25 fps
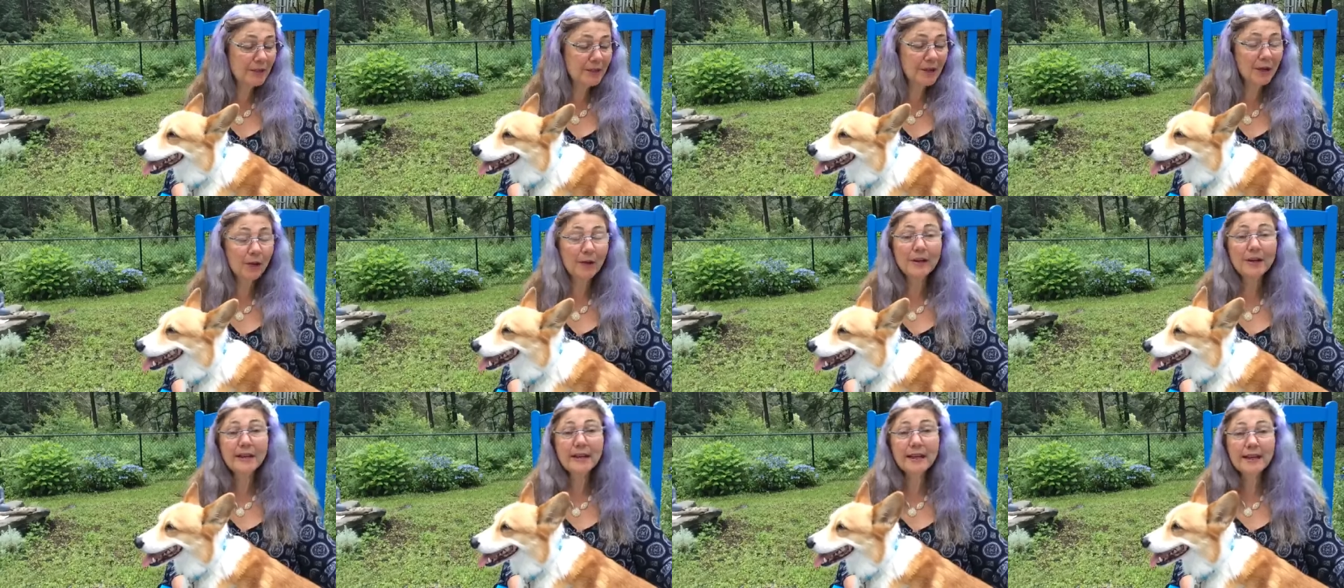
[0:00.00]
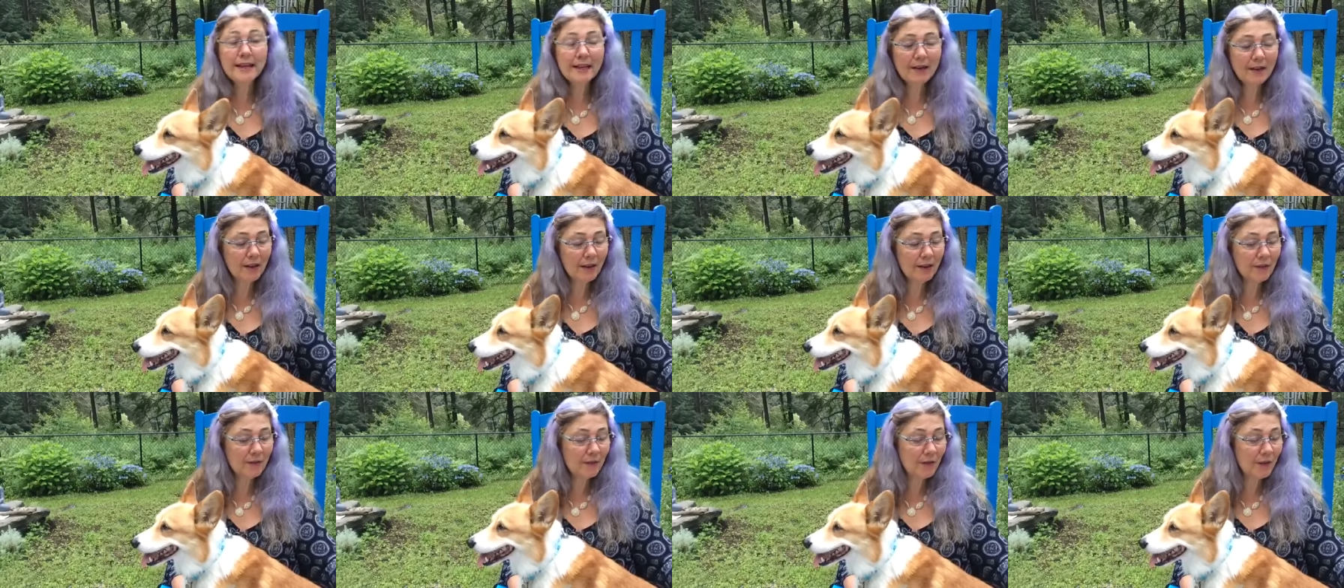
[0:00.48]
urinating
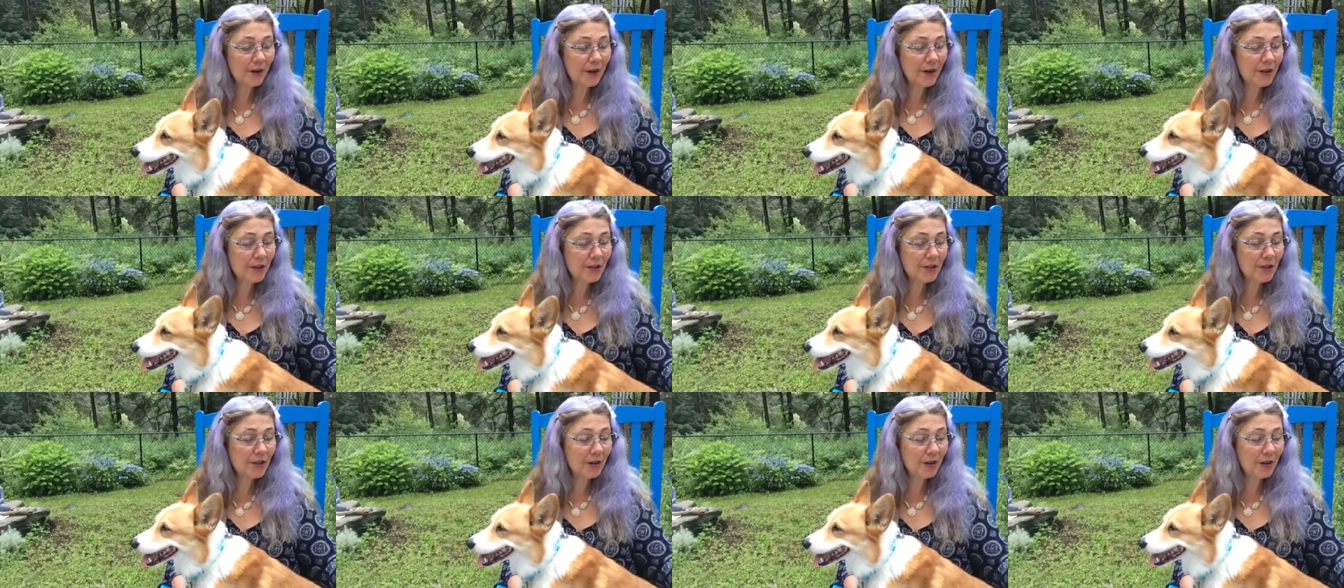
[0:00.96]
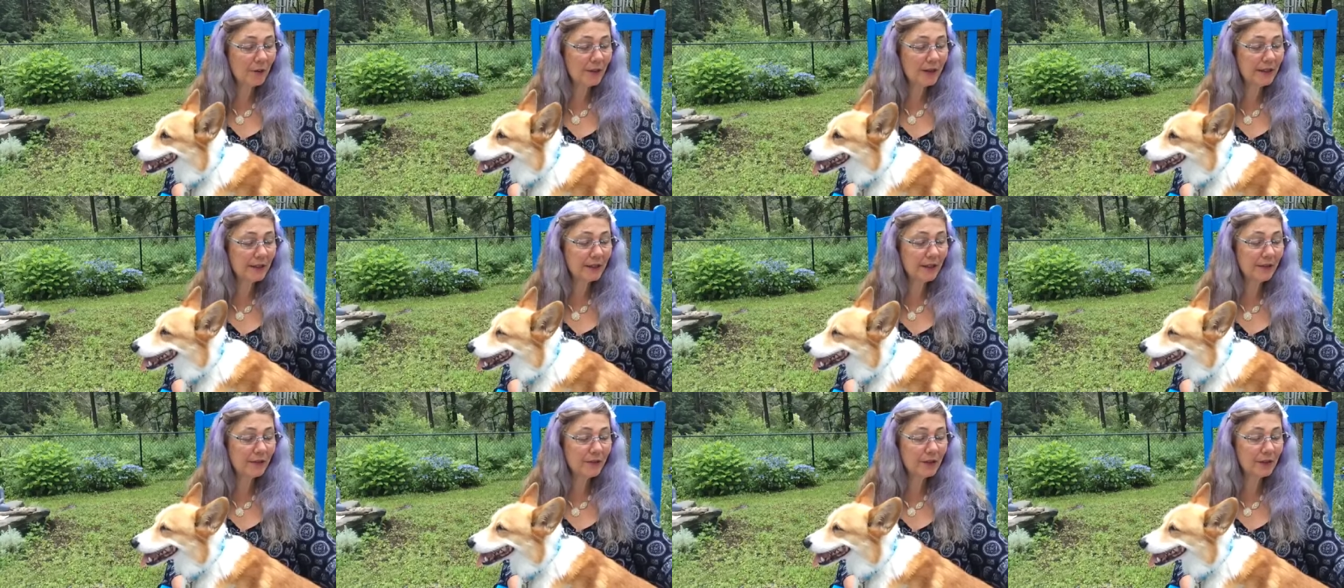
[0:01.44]
on furniture
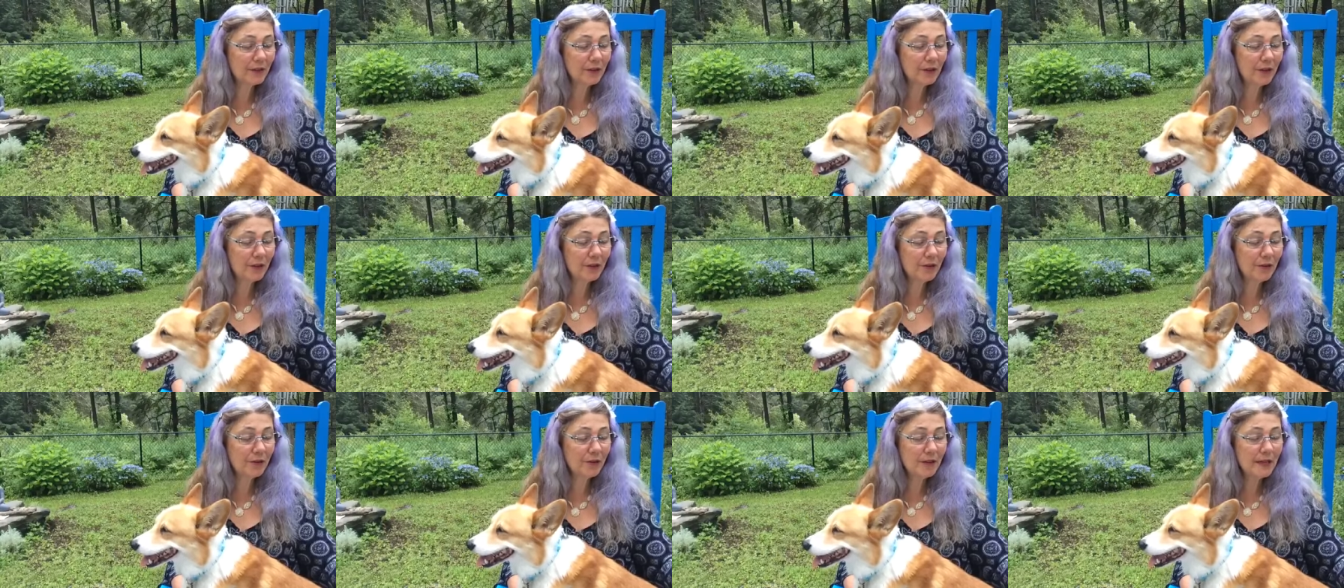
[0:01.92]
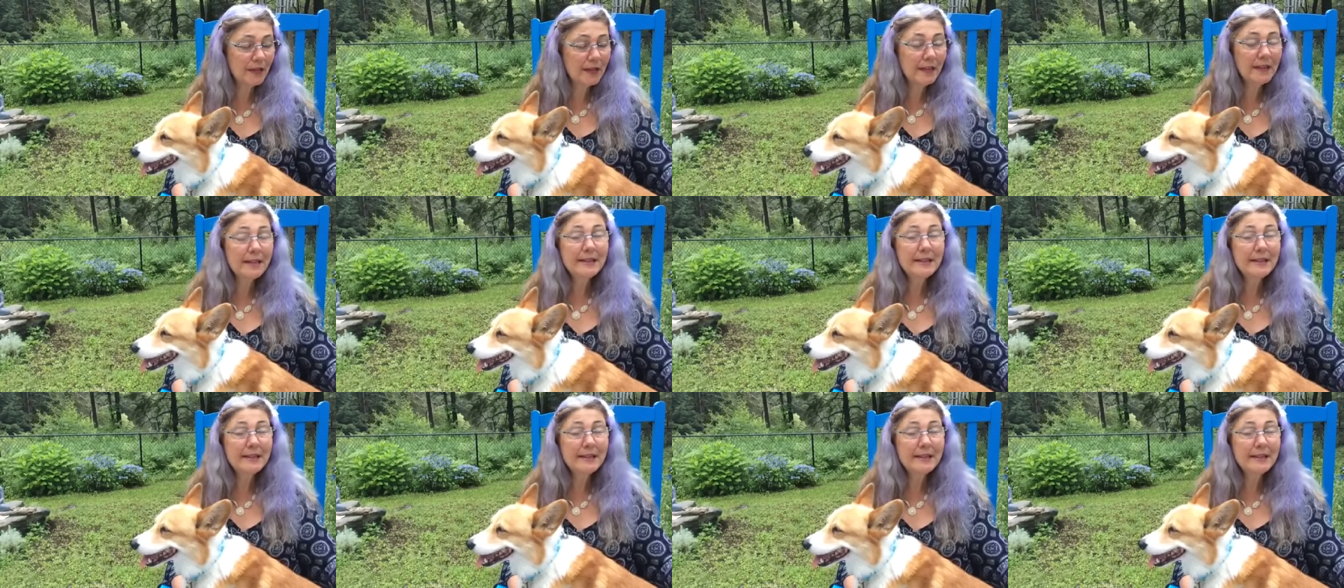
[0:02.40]
when left alone,